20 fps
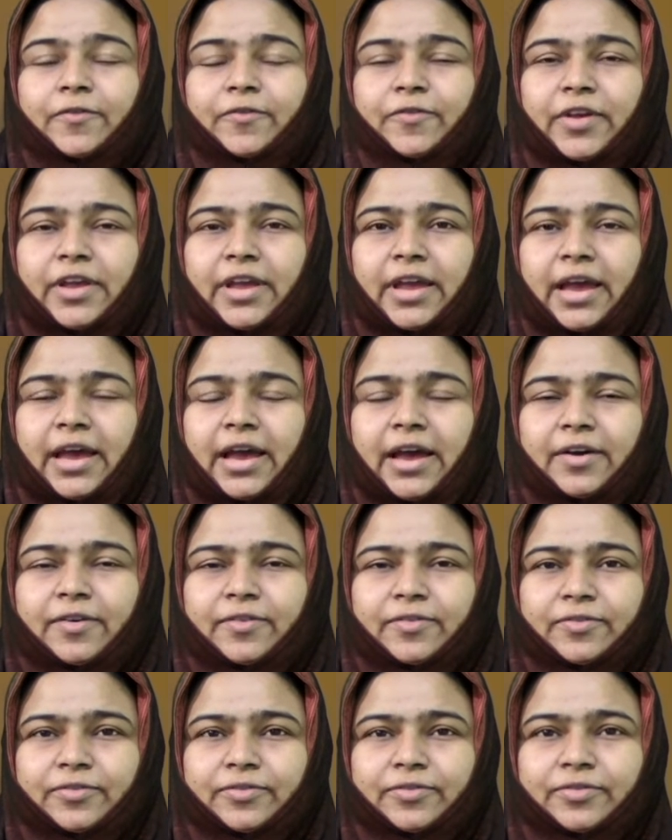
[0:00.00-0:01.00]
We
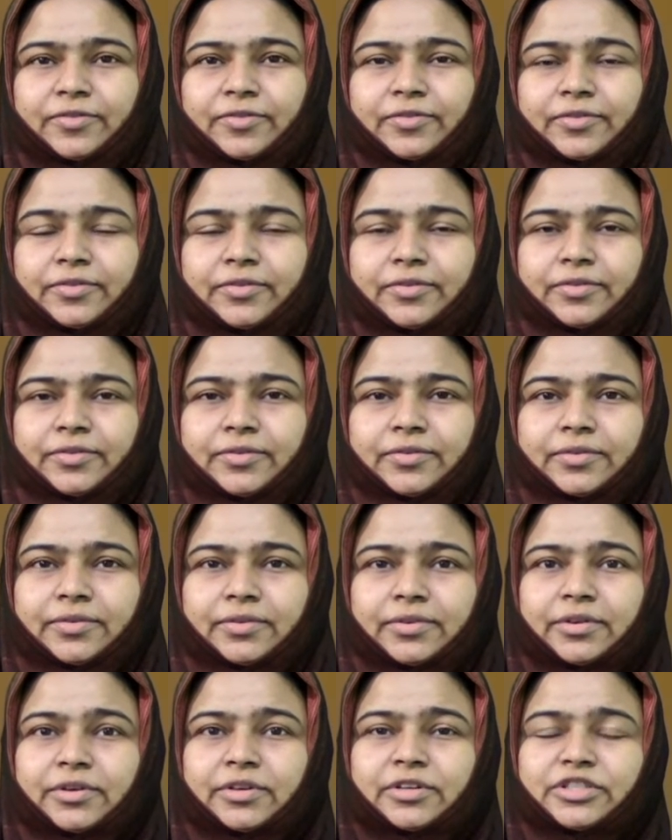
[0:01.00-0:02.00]
have
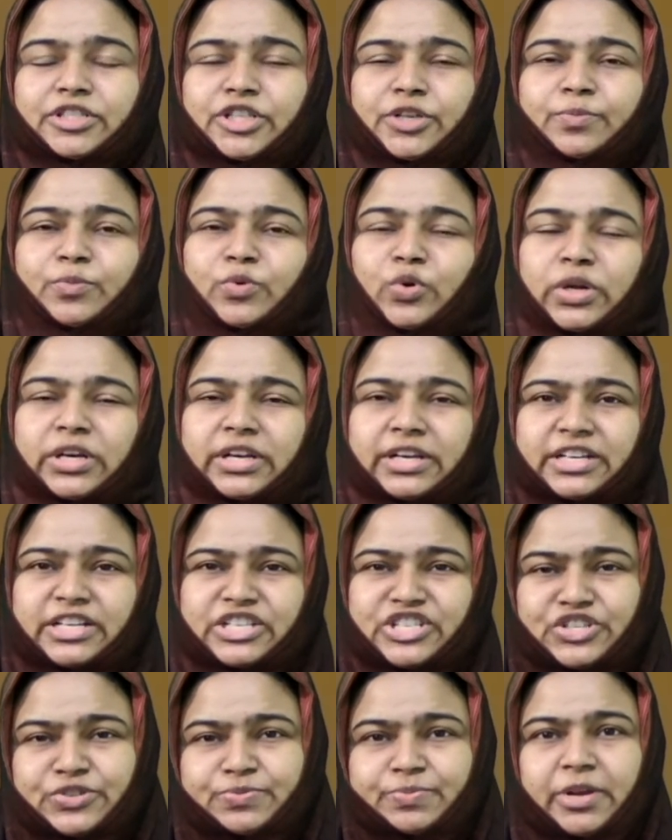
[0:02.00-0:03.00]
Jammu and
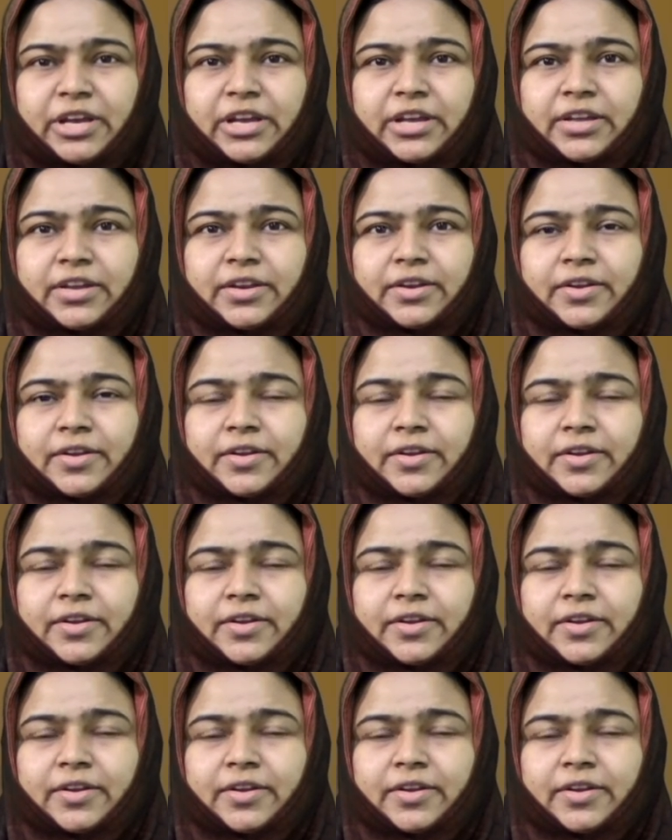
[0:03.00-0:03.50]
Kashmir,